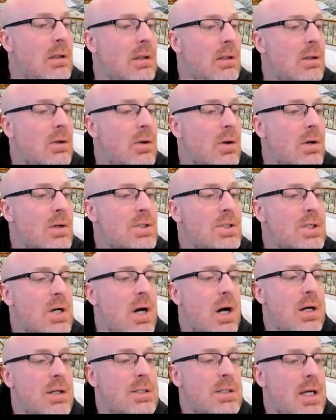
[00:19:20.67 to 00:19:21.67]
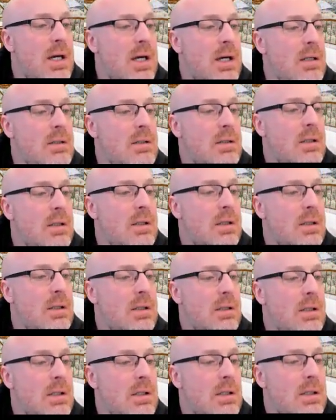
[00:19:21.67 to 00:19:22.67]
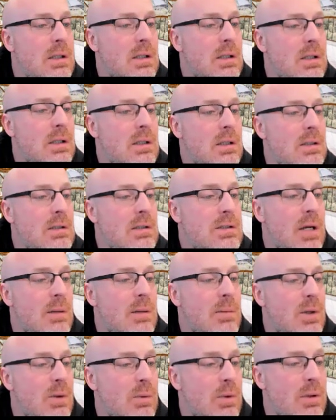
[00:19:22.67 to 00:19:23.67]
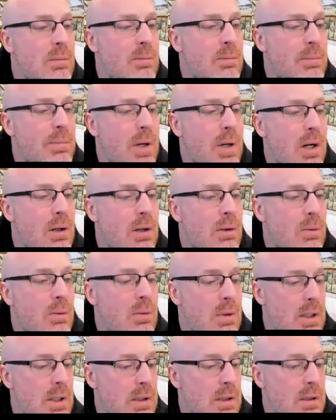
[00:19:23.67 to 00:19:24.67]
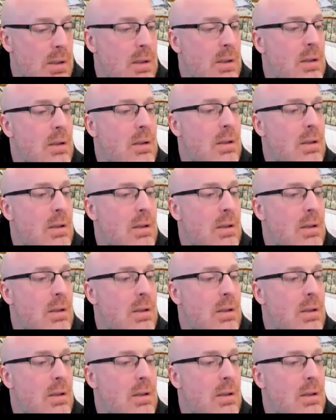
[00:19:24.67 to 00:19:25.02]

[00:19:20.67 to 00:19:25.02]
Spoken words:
Course content, assignment 1, part 1.